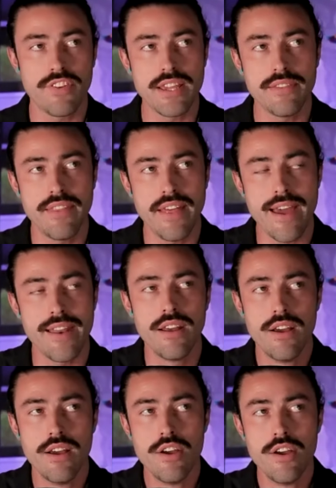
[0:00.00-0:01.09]
In that
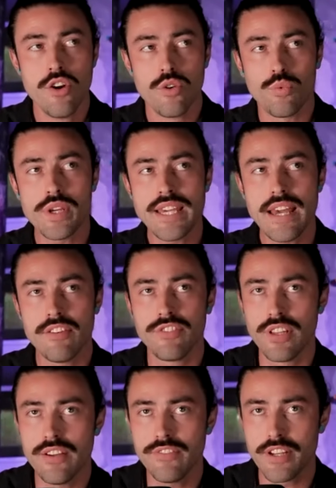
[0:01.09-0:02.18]
we have
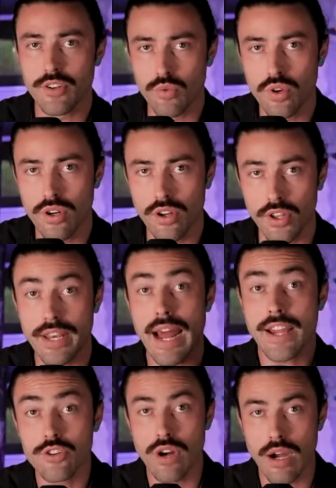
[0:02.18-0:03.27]
lived in a world, and I
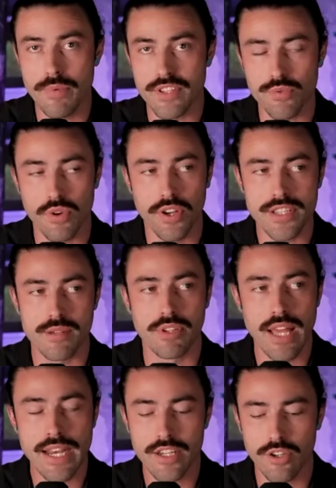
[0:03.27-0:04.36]
grew up in this world as a
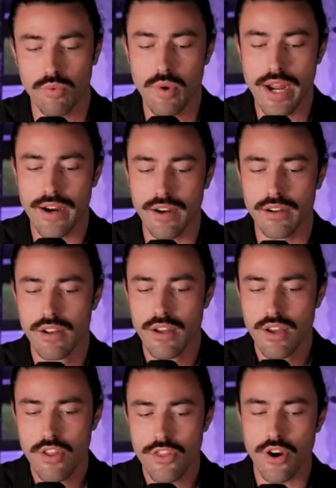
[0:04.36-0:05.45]
millennial, where
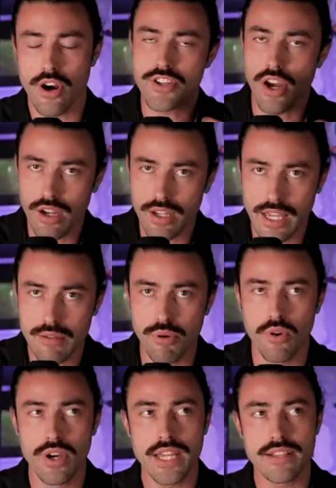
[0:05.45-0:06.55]
there are talking
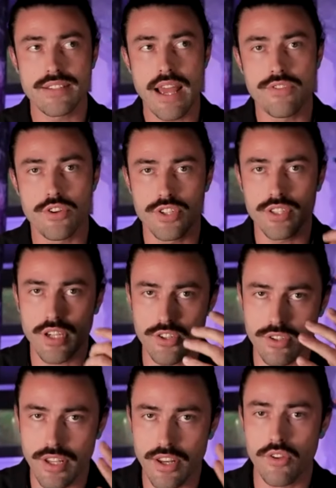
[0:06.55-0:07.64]
points and there's
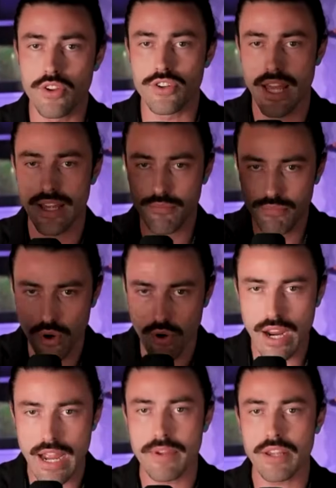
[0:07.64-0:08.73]
you know there's like
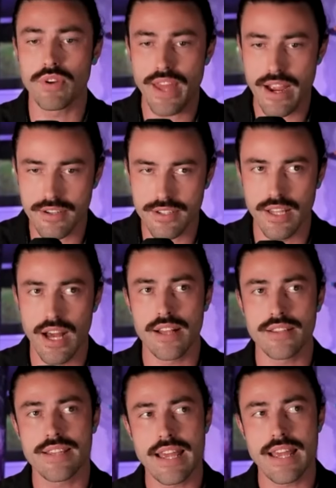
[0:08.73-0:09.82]
programming with air
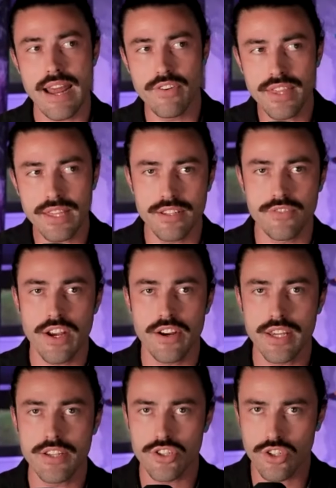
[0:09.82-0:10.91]
slots and everything is
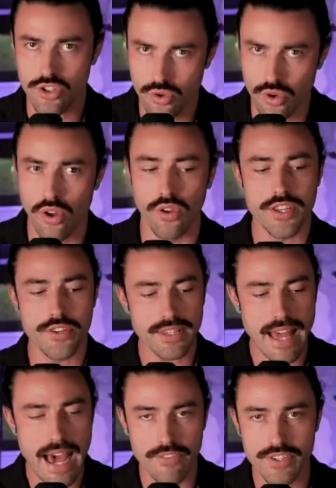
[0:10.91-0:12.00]
very just controlled and you get
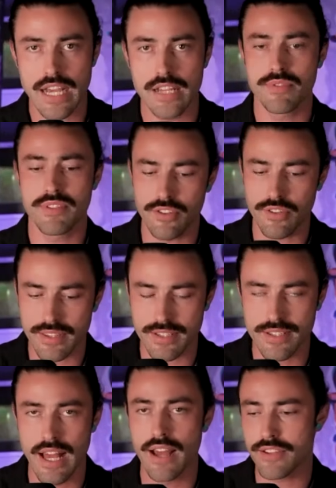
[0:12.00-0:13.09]
the advertisements then you get the
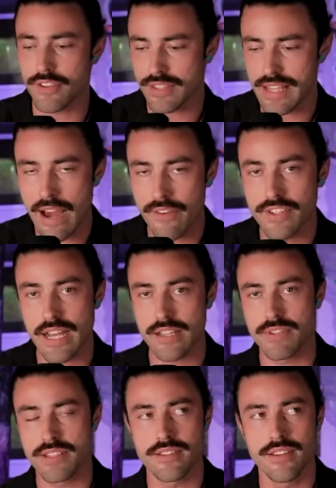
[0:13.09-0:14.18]
slot then you get the
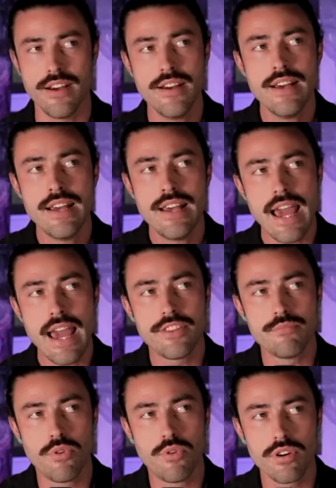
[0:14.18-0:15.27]
advertisements and the
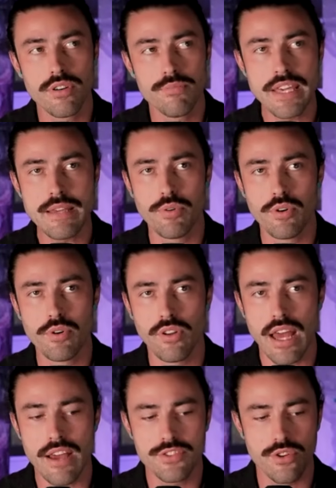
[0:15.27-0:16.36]
more people
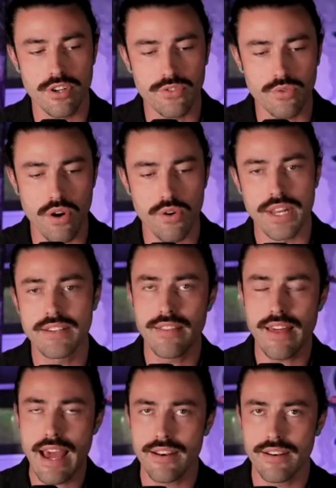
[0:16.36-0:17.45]
have sort of grown into
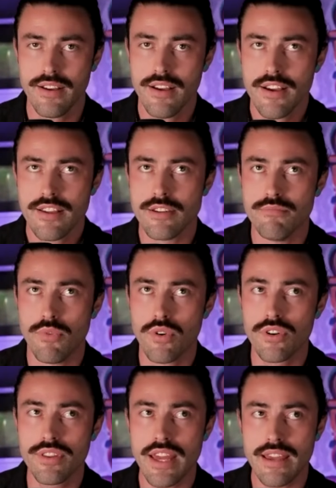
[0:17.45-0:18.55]
that the
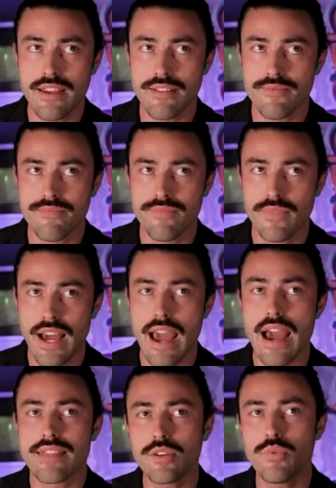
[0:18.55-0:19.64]
more they I,
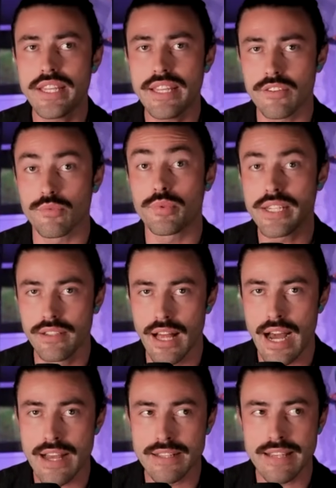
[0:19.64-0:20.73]
I think we didn't
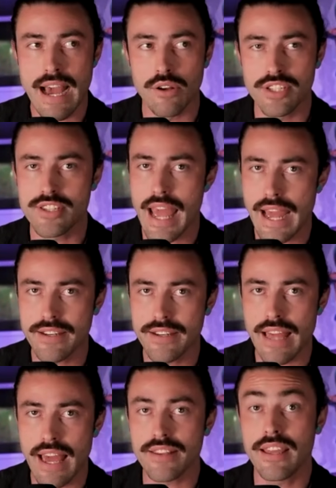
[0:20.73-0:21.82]
realize how
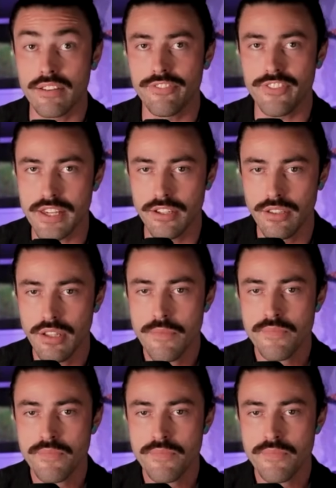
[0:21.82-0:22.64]
stagnant that can feel